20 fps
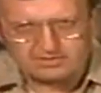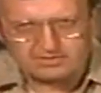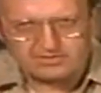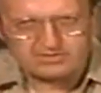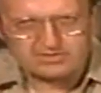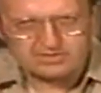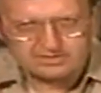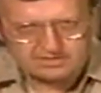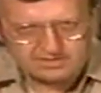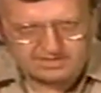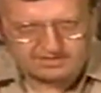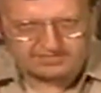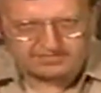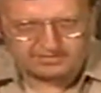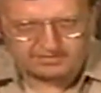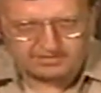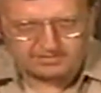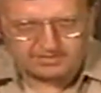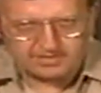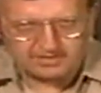ways,
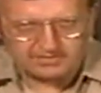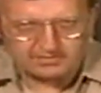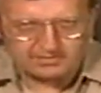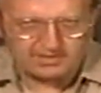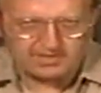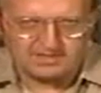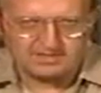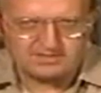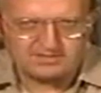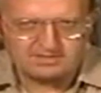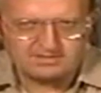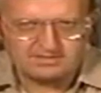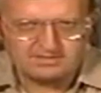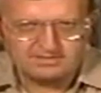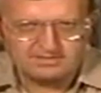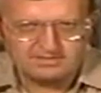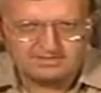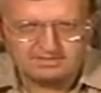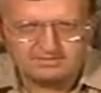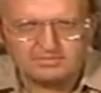but what they all have
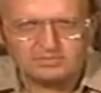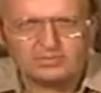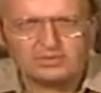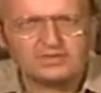in common